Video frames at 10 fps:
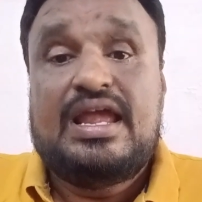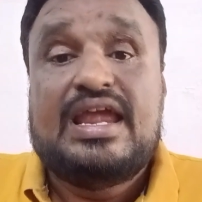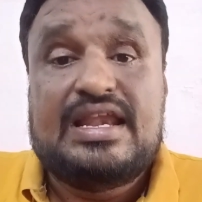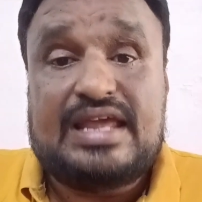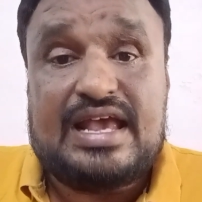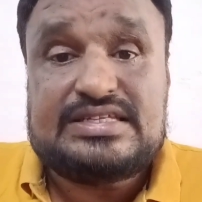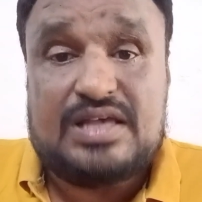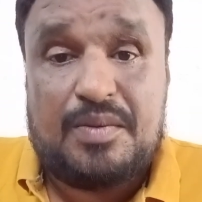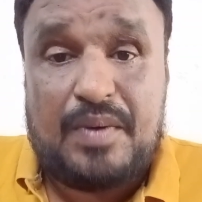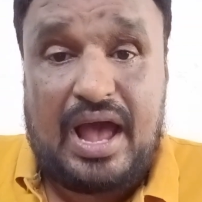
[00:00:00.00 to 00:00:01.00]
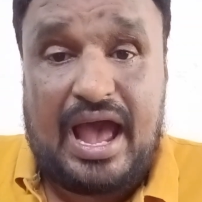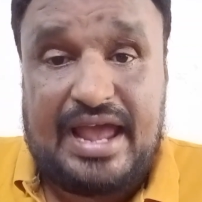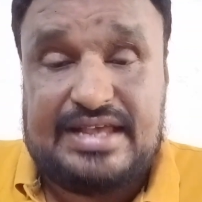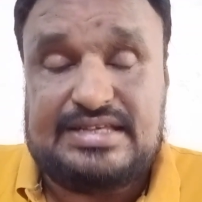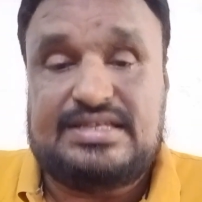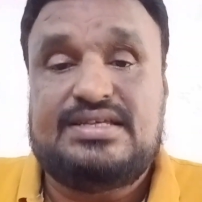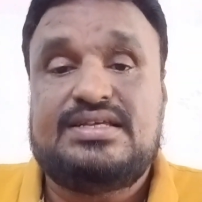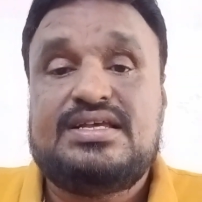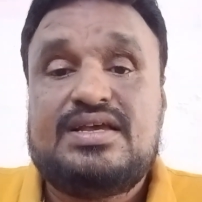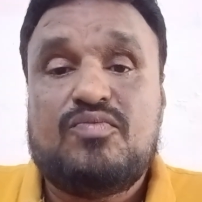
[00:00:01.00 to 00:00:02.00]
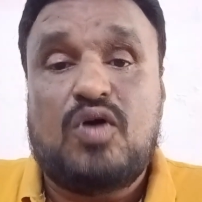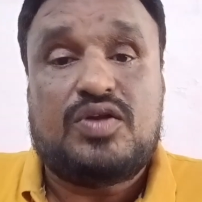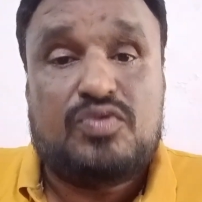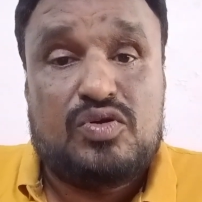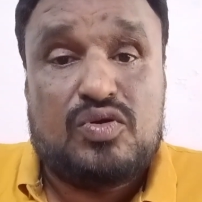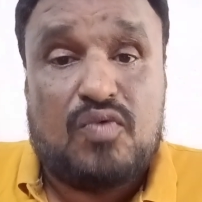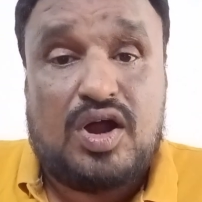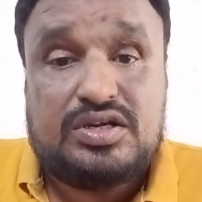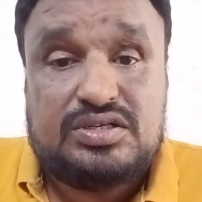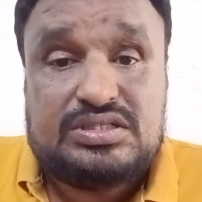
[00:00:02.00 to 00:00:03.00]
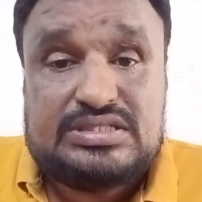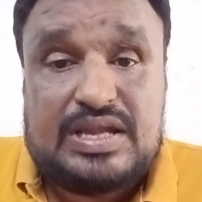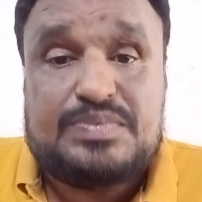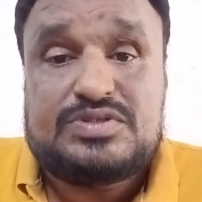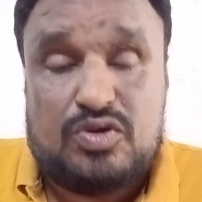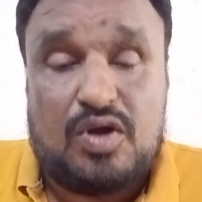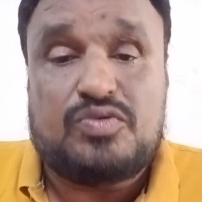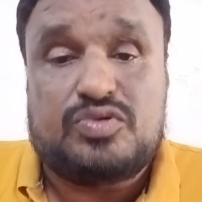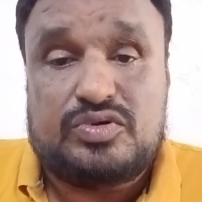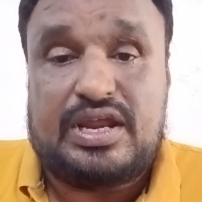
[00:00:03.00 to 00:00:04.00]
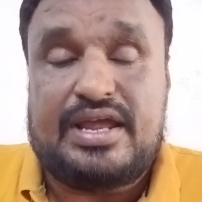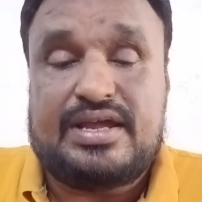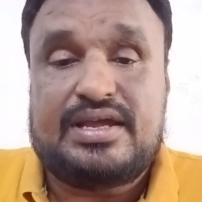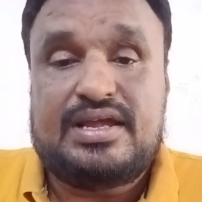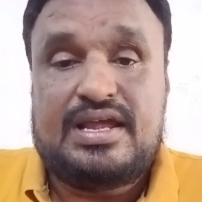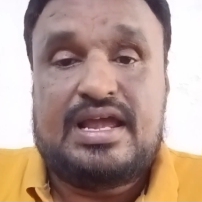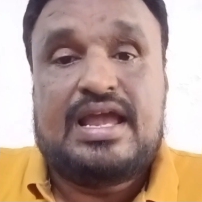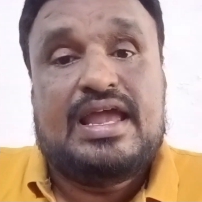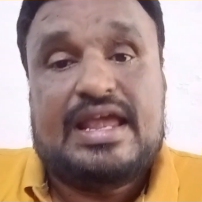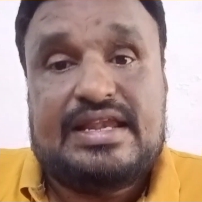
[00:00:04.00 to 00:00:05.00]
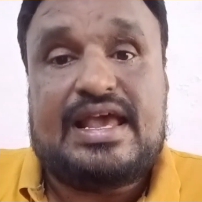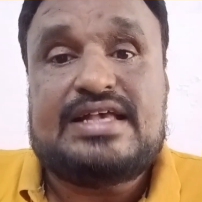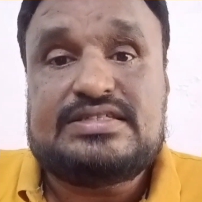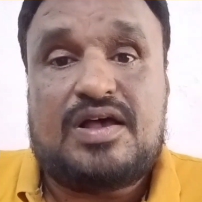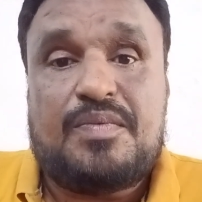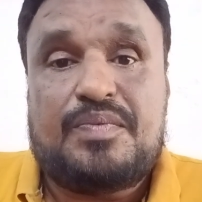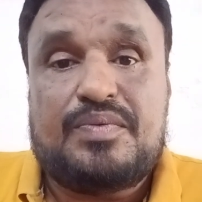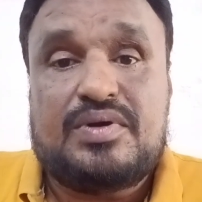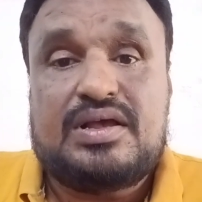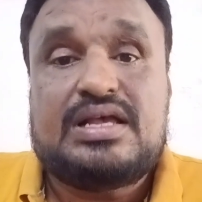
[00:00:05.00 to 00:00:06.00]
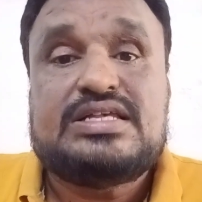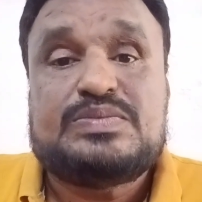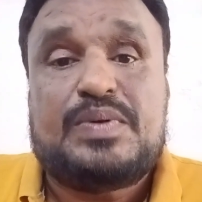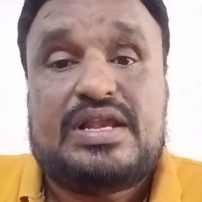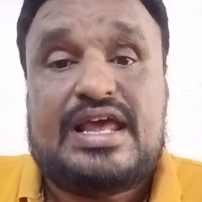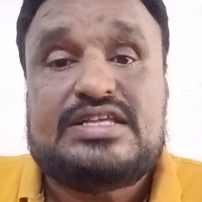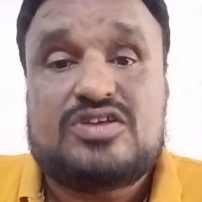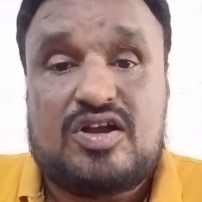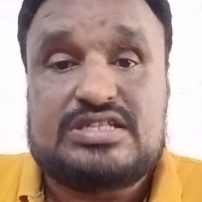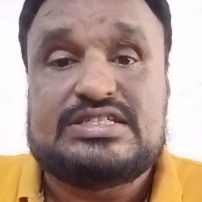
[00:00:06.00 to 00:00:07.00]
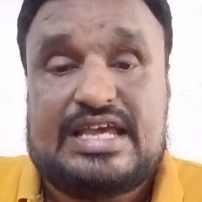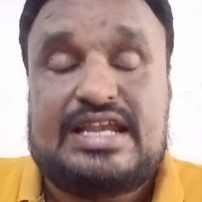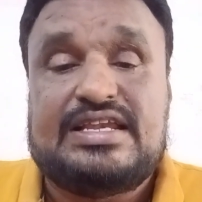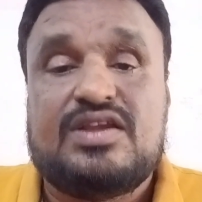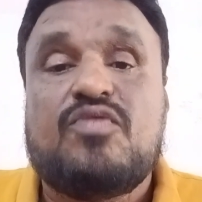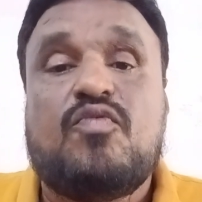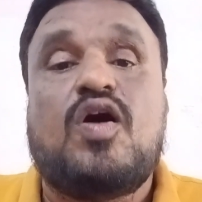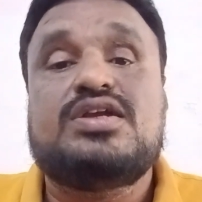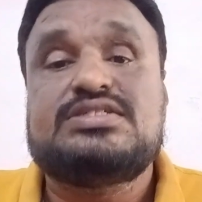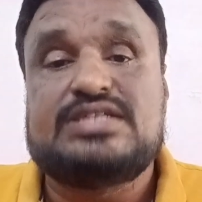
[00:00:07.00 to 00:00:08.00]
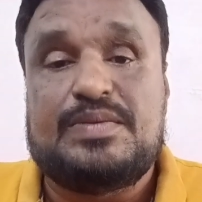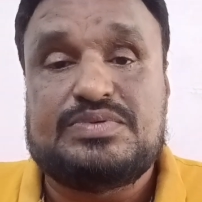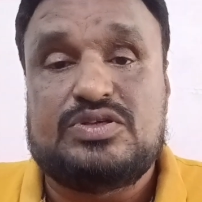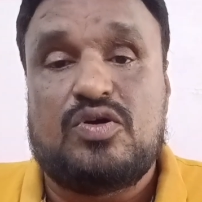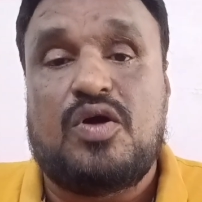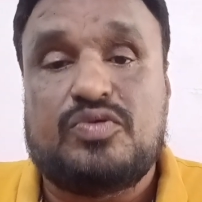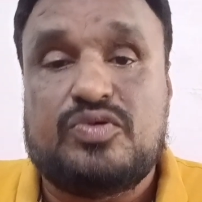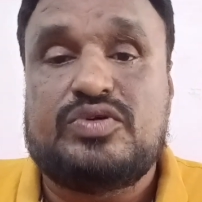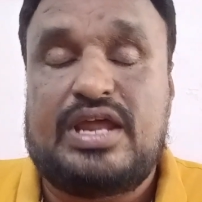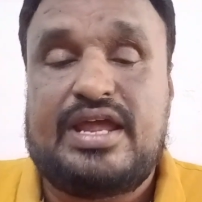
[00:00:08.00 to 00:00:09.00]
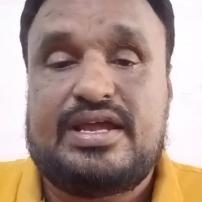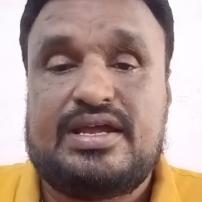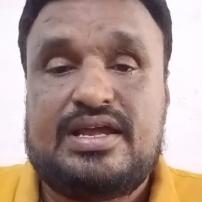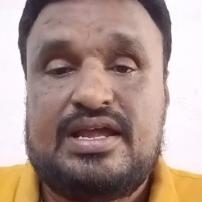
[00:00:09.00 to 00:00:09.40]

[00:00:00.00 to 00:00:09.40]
In case of eye, what steps you have to take? In case of spillage on skin, what steps you have to take?